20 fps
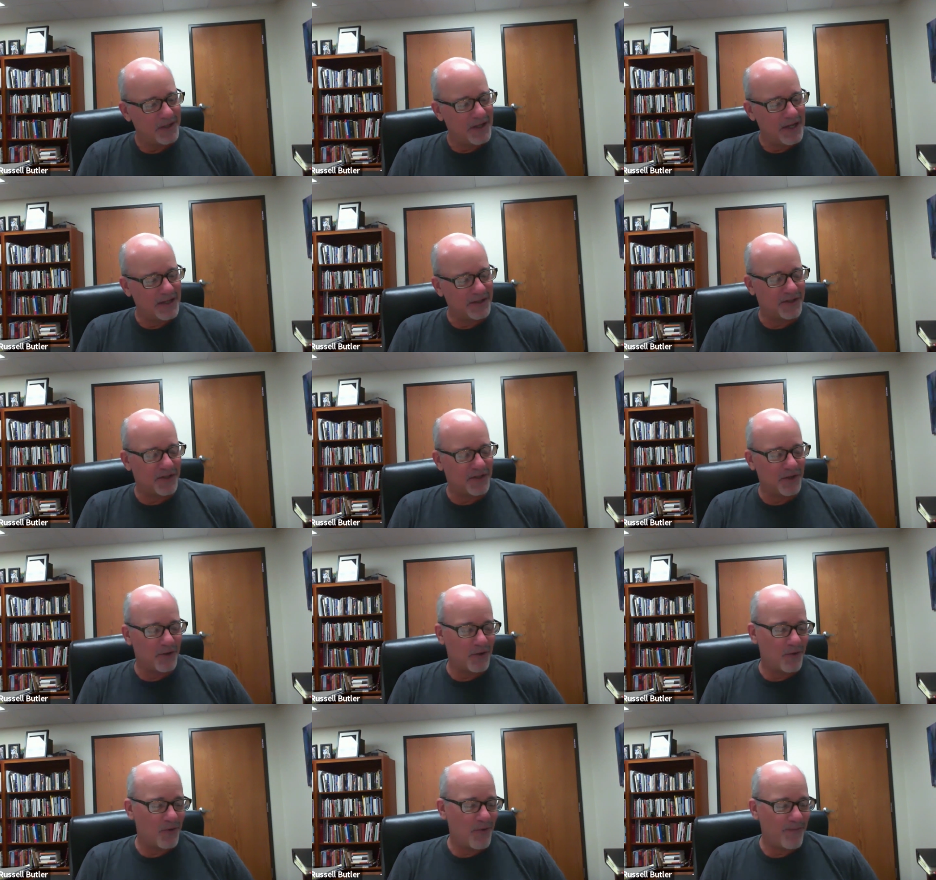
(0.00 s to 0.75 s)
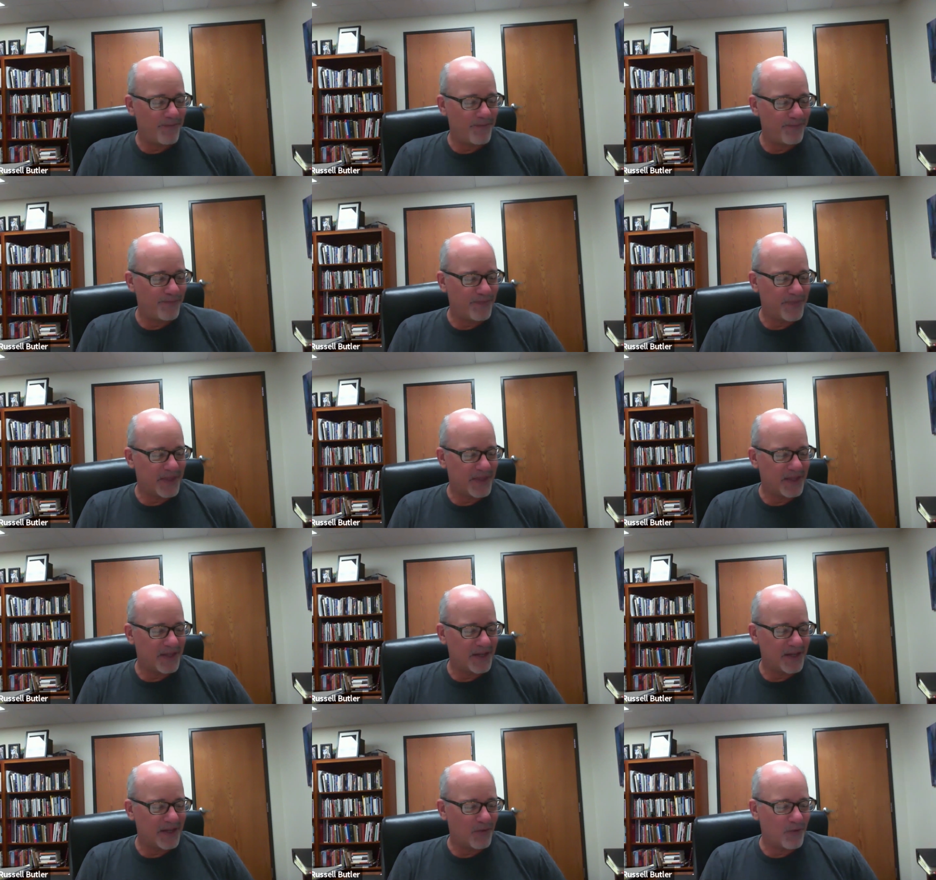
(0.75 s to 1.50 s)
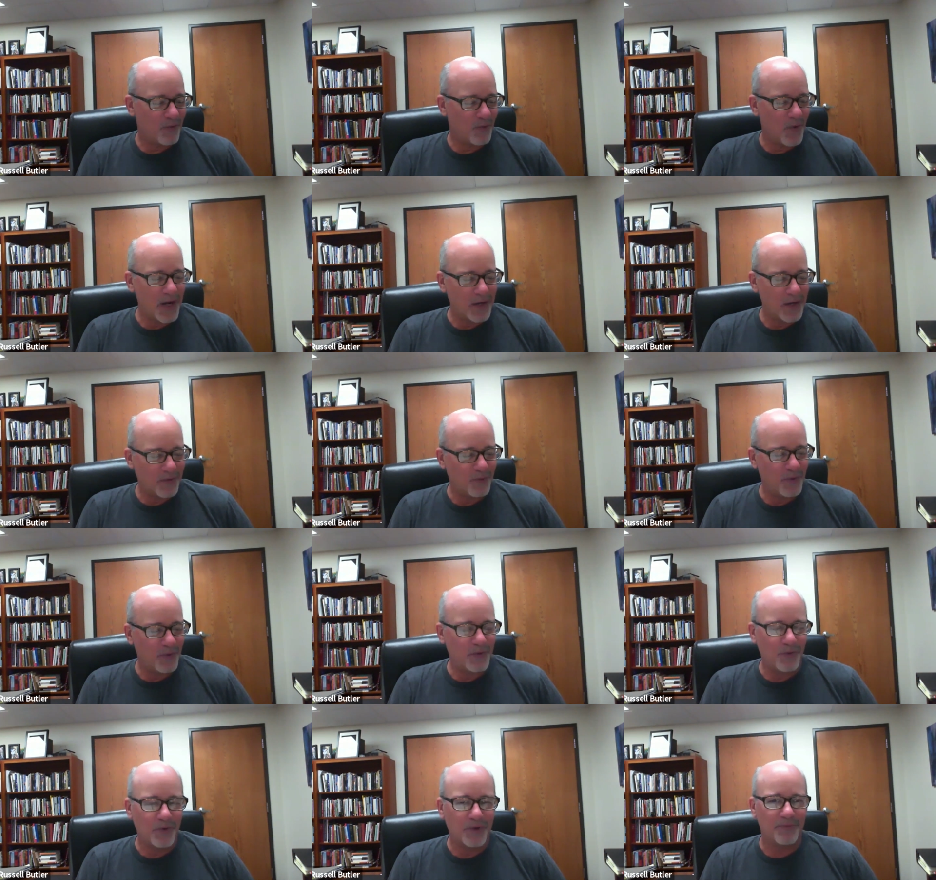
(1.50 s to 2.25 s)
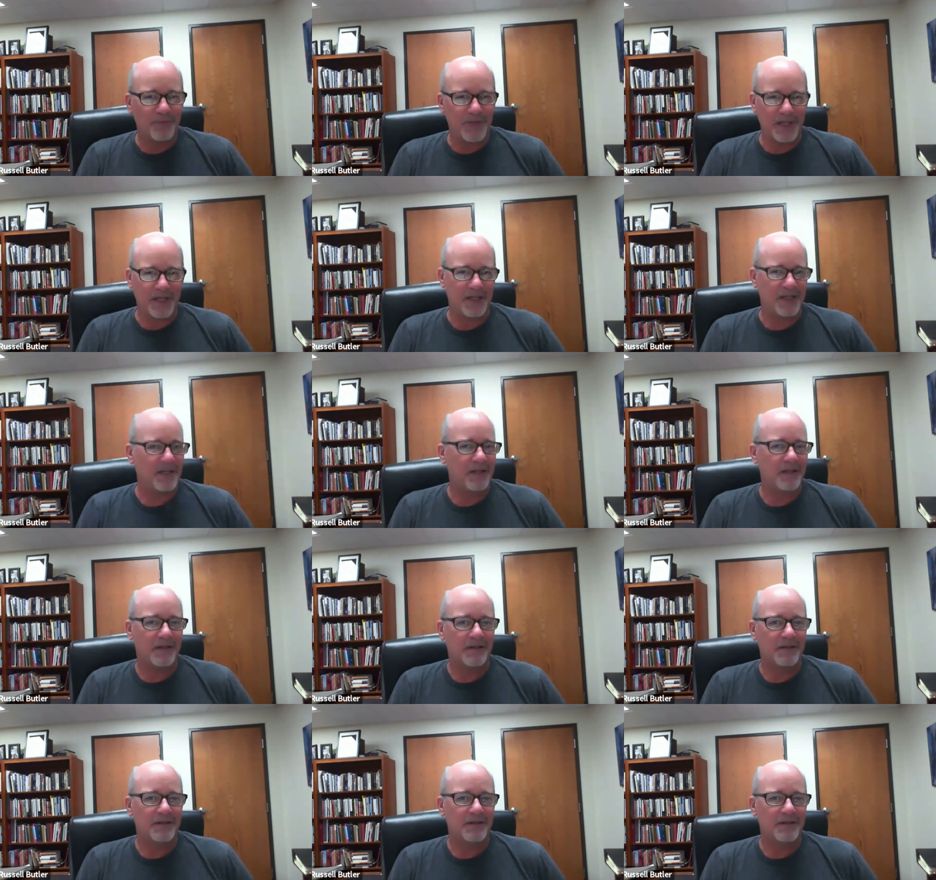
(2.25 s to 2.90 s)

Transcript: And so what we will be